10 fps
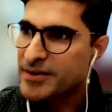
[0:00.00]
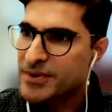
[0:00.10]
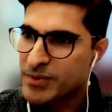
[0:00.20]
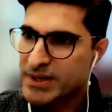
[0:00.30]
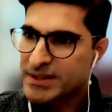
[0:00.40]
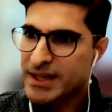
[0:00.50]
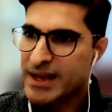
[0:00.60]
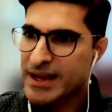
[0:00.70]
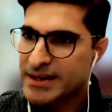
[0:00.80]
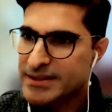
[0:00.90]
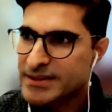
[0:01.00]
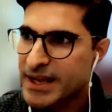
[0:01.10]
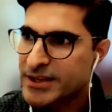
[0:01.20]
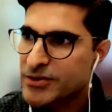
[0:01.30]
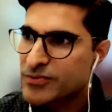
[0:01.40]
Hi, everyone, and
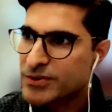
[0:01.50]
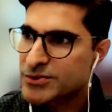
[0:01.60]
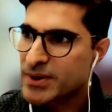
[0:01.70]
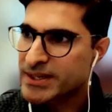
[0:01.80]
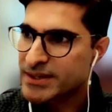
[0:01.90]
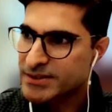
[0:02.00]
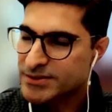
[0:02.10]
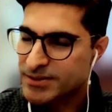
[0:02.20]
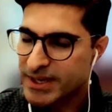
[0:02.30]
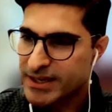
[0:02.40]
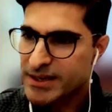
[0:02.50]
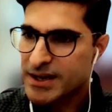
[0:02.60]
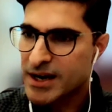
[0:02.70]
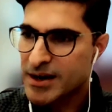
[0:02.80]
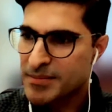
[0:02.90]
thank you for joining us today.
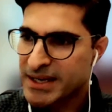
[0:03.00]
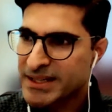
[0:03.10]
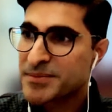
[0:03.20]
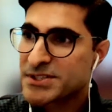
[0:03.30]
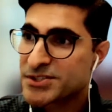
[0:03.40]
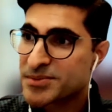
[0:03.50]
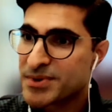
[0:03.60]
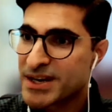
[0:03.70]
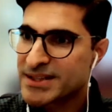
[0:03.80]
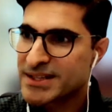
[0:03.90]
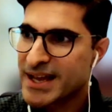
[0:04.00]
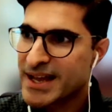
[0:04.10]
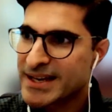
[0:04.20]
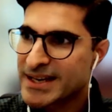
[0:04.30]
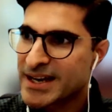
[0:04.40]
My name is Jibran,
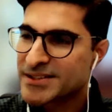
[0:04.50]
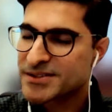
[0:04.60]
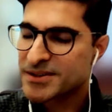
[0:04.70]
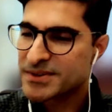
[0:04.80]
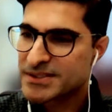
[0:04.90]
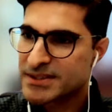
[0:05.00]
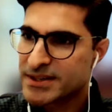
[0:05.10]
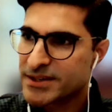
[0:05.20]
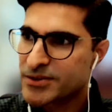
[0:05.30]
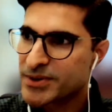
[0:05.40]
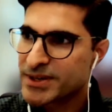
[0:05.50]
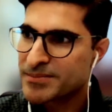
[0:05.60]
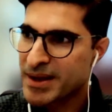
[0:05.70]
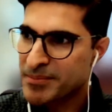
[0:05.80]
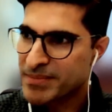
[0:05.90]
and I serve as an editorial
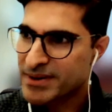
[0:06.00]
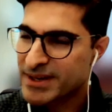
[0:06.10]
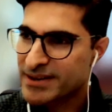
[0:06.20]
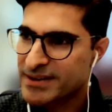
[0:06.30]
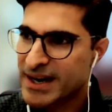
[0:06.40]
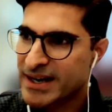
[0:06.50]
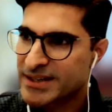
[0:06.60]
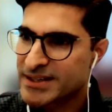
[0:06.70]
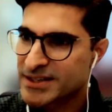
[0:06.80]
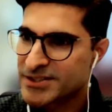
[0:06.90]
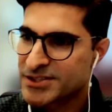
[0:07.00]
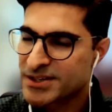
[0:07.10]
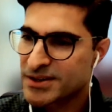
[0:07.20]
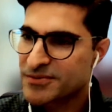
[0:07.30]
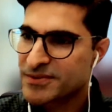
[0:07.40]
member here at
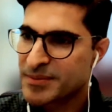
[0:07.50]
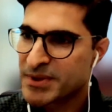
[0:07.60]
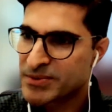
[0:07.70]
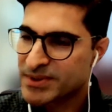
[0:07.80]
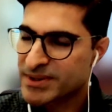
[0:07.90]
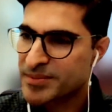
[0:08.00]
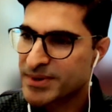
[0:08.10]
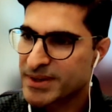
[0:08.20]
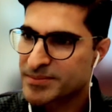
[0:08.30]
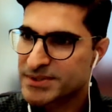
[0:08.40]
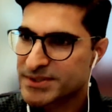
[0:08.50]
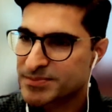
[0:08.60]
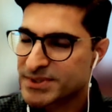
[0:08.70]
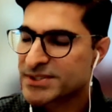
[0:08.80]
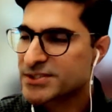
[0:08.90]
Journal of Immunotherapy and
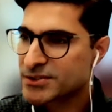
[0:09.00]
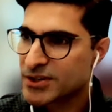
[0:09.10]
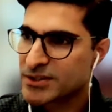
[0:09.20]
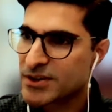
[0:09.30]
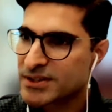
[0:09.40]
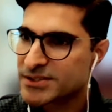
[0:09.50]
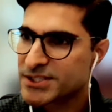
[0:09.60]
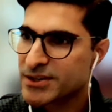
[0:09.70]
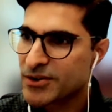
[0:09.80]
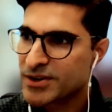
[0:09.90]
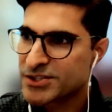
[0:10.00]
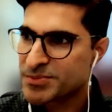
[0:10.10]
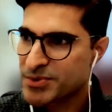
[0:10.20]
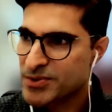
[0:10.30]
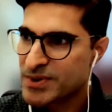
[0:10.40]
Precision Oncology, or
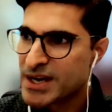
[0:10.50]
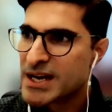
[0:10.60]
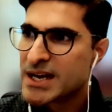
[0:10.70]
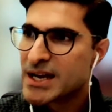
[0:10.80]
JIPO.